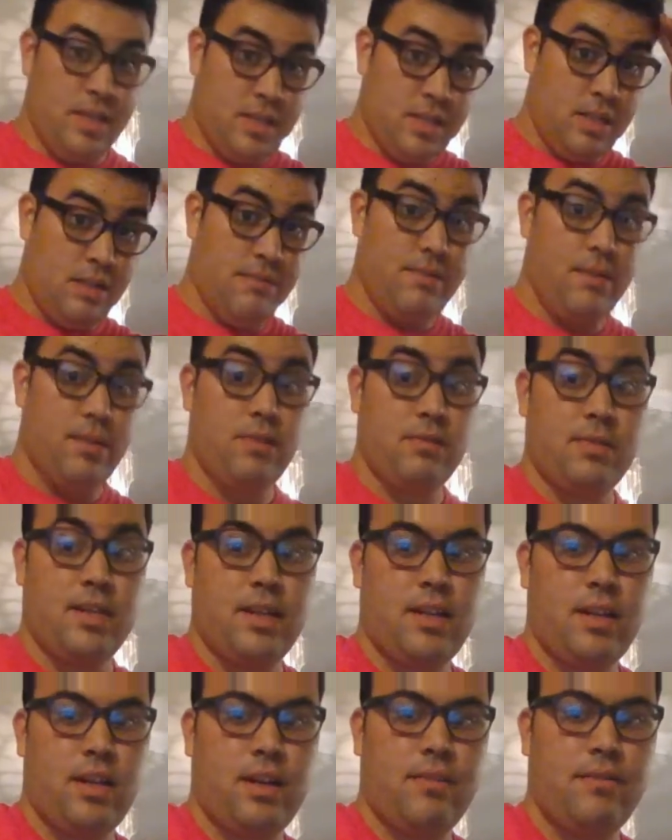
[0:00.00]
So we go
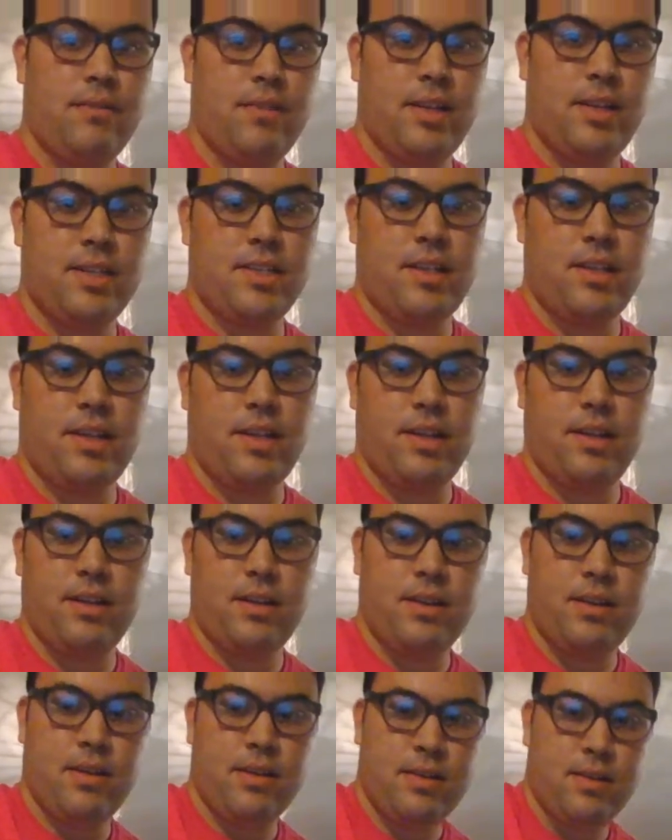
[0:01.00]
sign off. You guys take care.
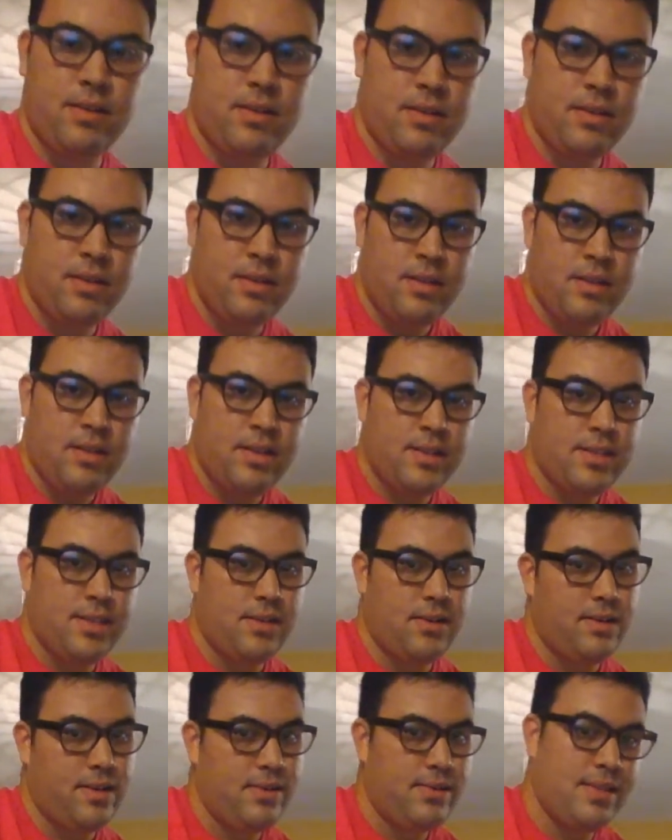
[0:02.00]

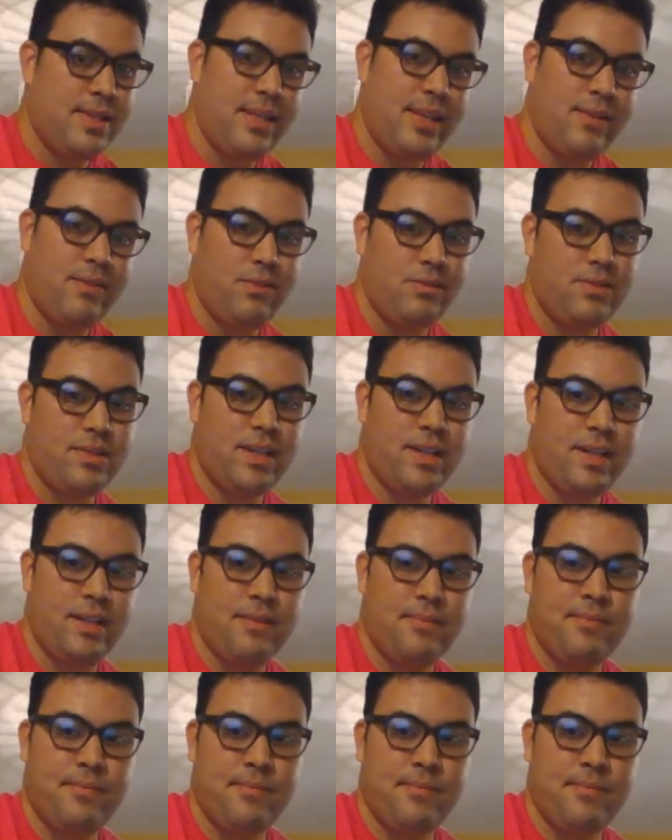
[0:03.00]
Sorry I was in that whole shit.